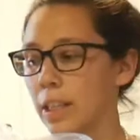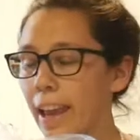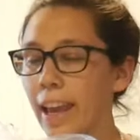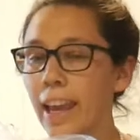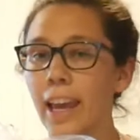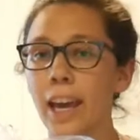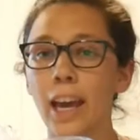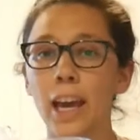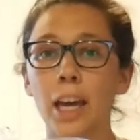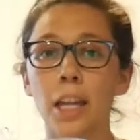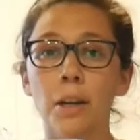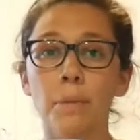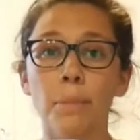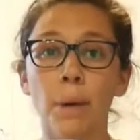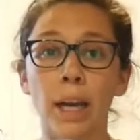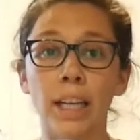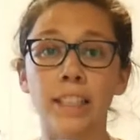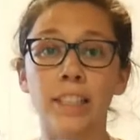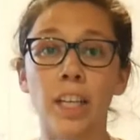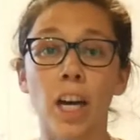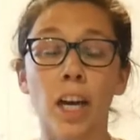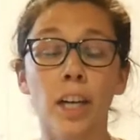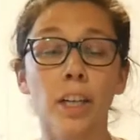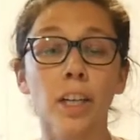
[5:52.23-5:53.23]
And my
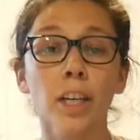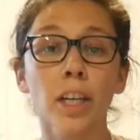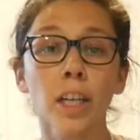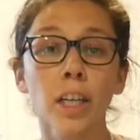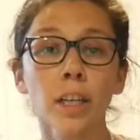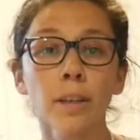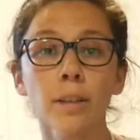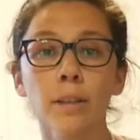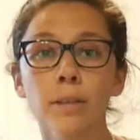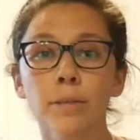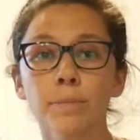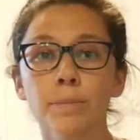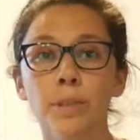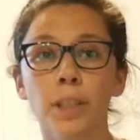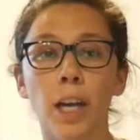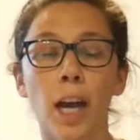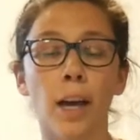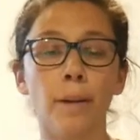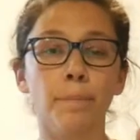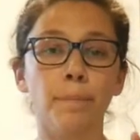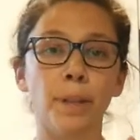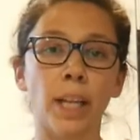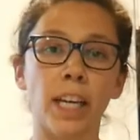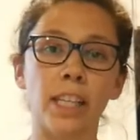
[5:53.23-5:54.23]
daughter,
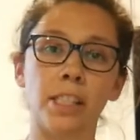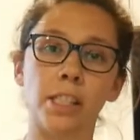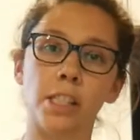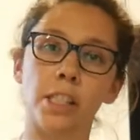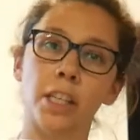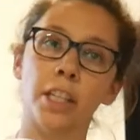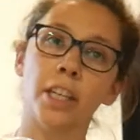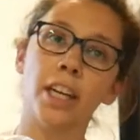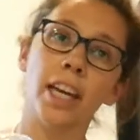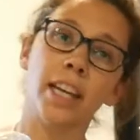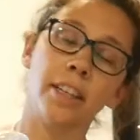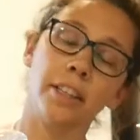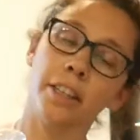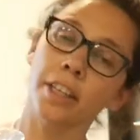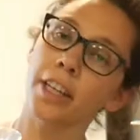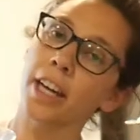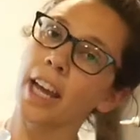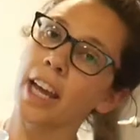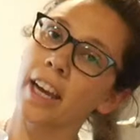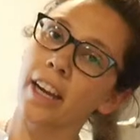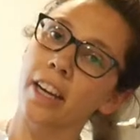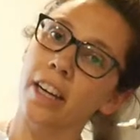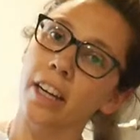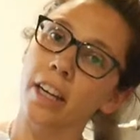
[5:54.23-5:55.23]
God bless her and her
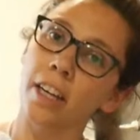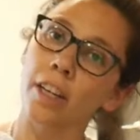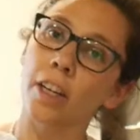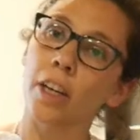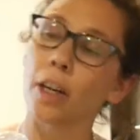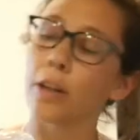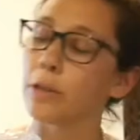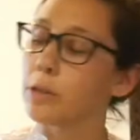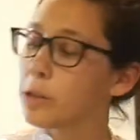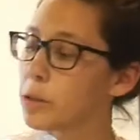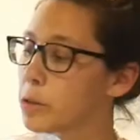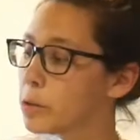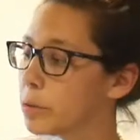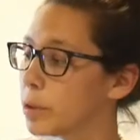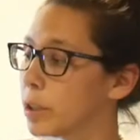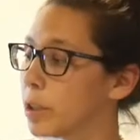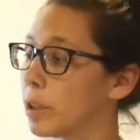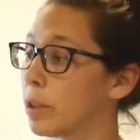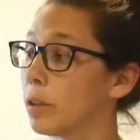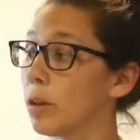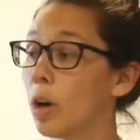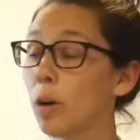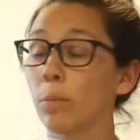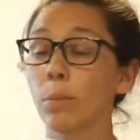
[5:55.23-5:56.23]
hair, goes
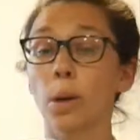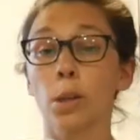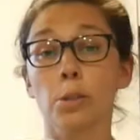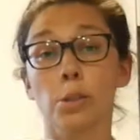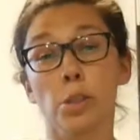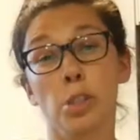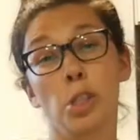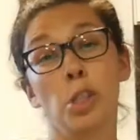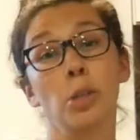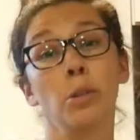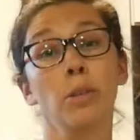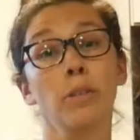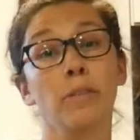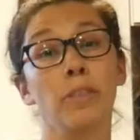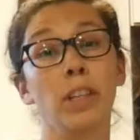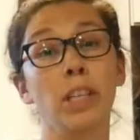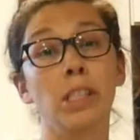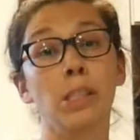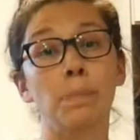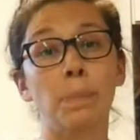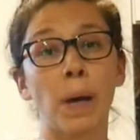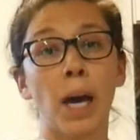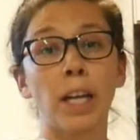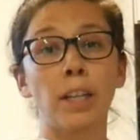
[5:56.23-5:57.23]
through almost 2 of
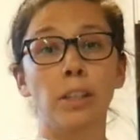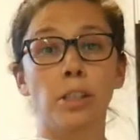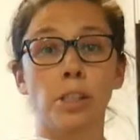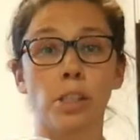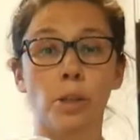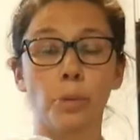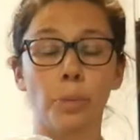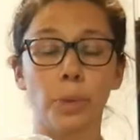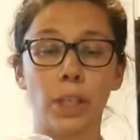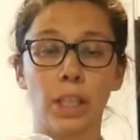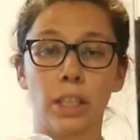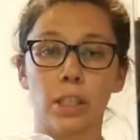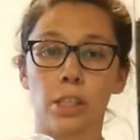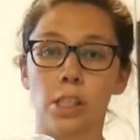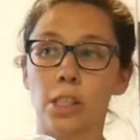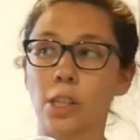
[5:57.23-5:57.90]
these bottles a week.